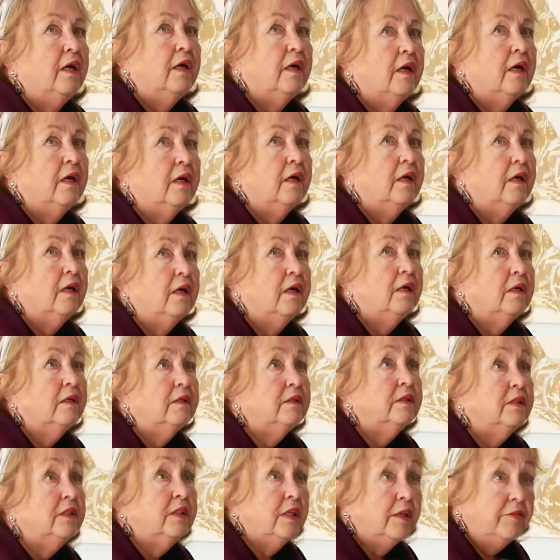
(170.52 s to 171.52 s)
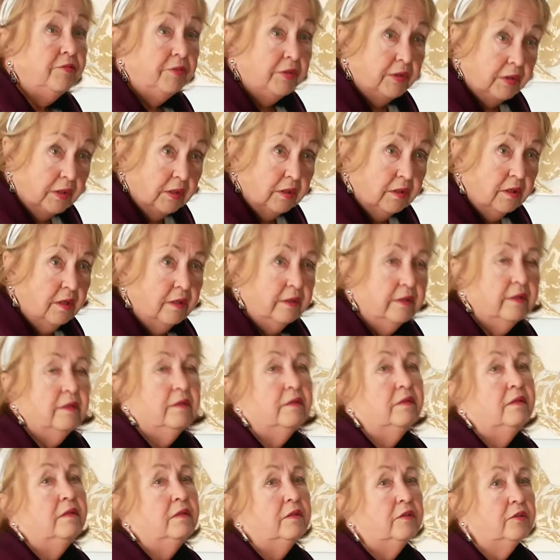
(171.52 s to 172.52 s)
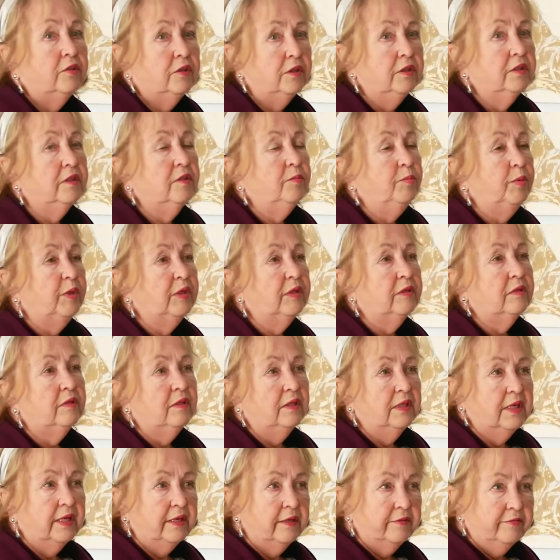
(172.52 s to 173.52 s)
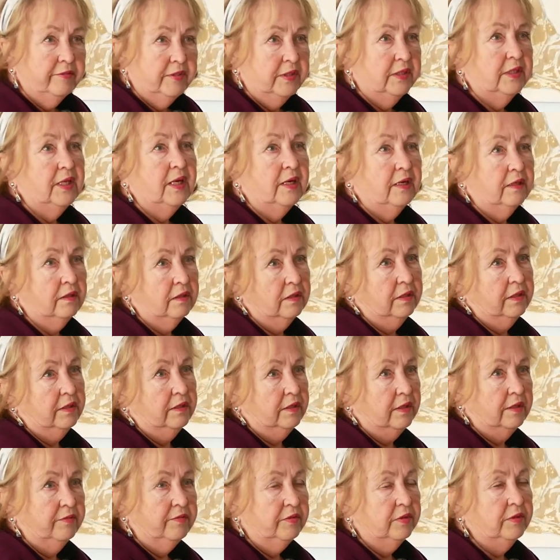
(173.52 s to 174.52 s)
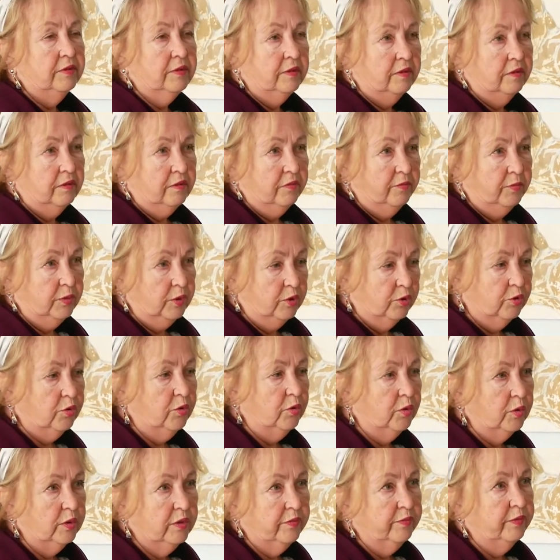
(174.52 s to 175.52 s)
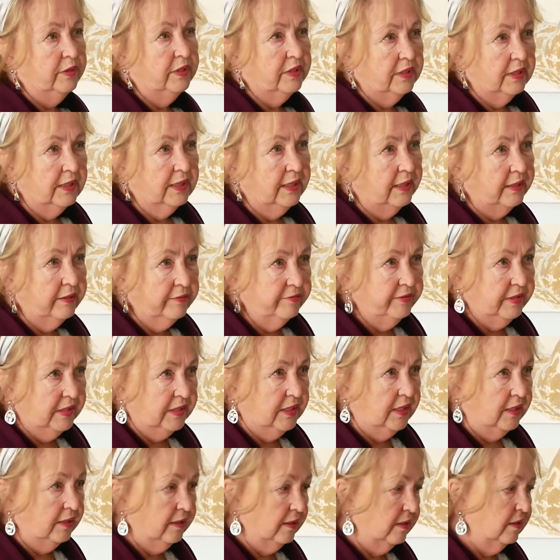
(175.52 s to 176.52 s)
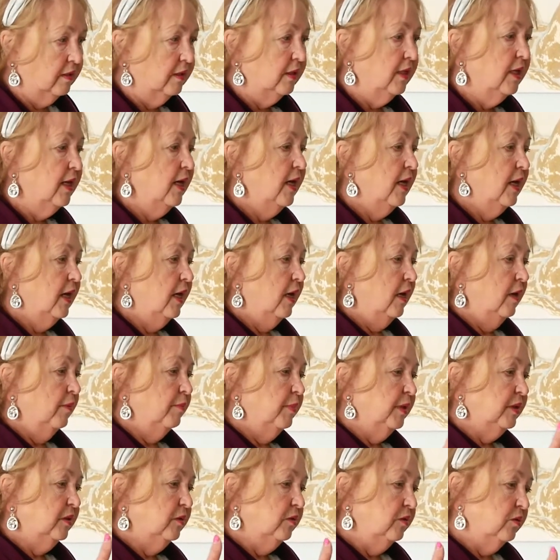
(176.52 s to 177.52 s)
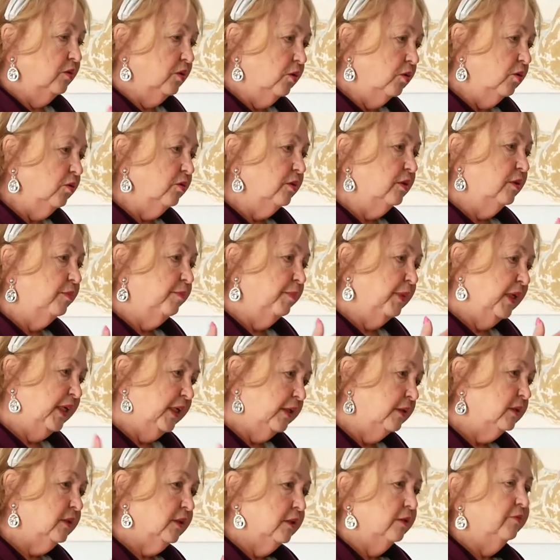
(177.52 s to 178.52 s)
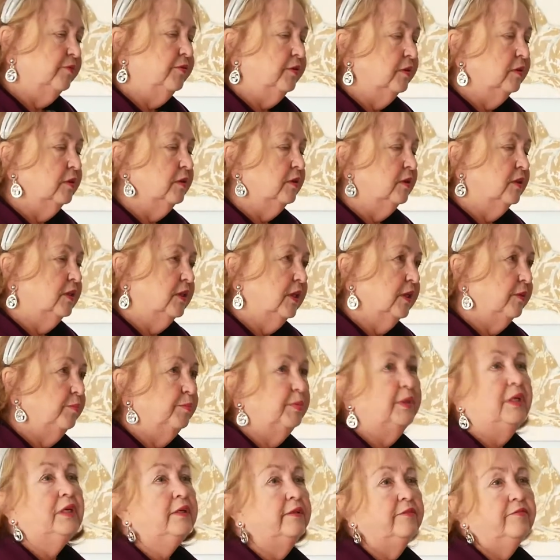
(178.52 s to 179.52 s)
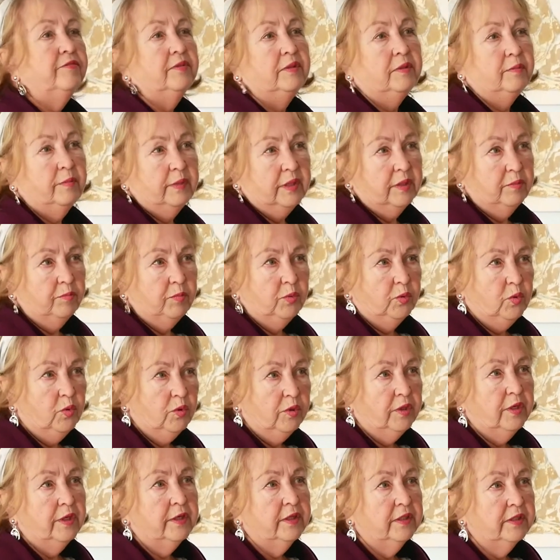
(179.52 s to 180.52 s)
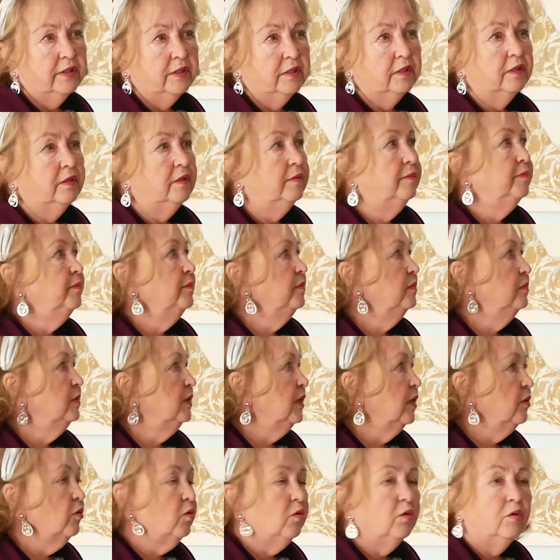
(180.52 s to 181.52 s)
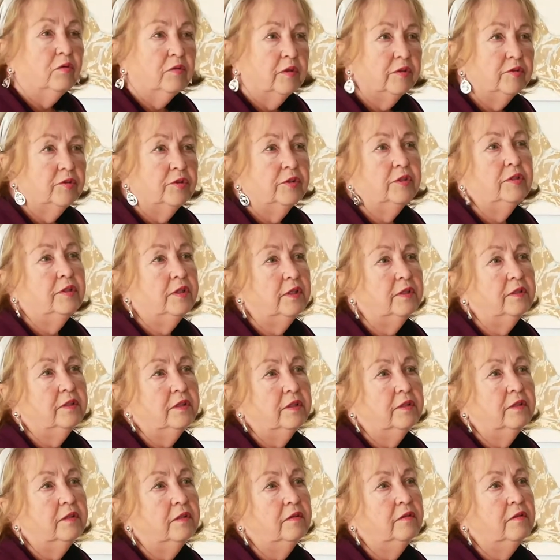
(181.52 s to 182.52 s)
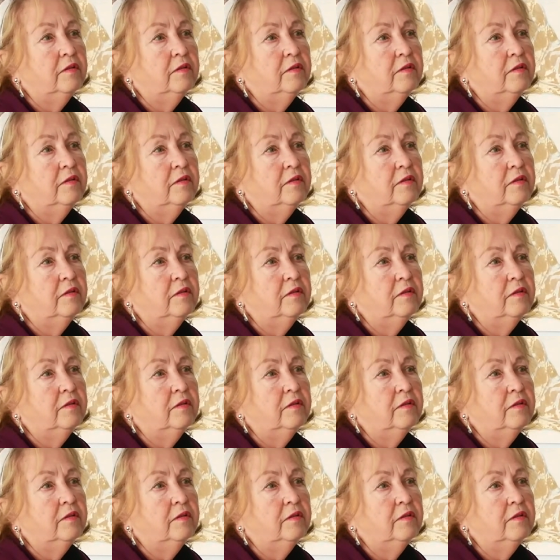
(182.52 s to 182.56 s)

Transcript: Definitely, it is about lifestyle and everything which goes with a lifestyle. But the main difference, I believe, in my book, as a psychologist, as a